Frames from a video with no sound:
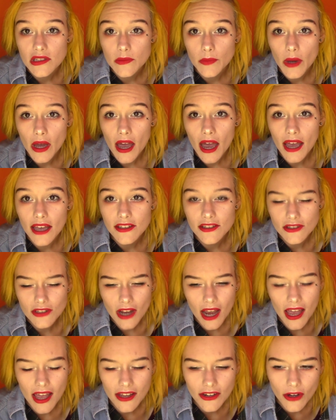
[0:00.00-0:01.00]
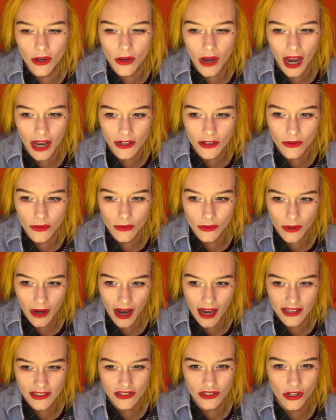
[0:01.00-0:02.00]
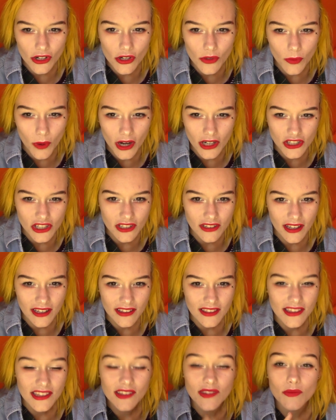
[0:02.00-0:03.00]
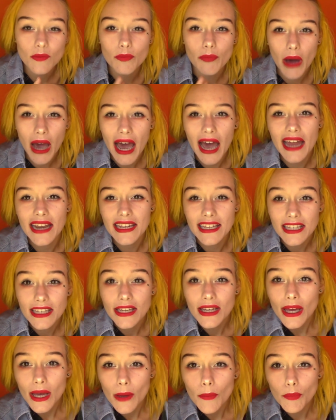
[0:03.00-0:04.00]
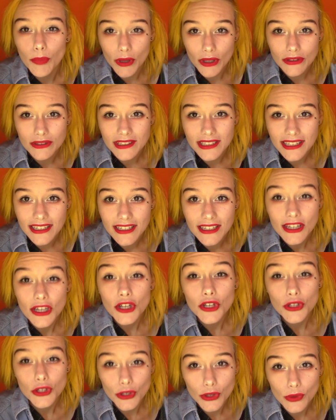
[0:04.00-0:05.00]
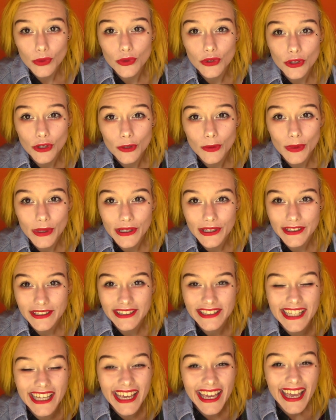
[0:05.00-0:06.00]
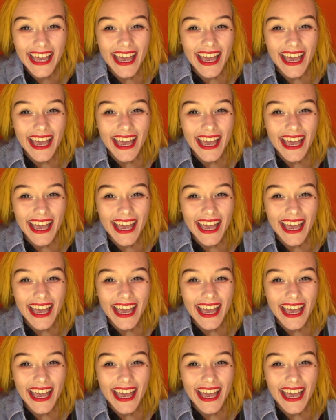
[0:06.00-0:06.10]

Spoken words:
but I know I started watching like these bodybuilding YouTubers,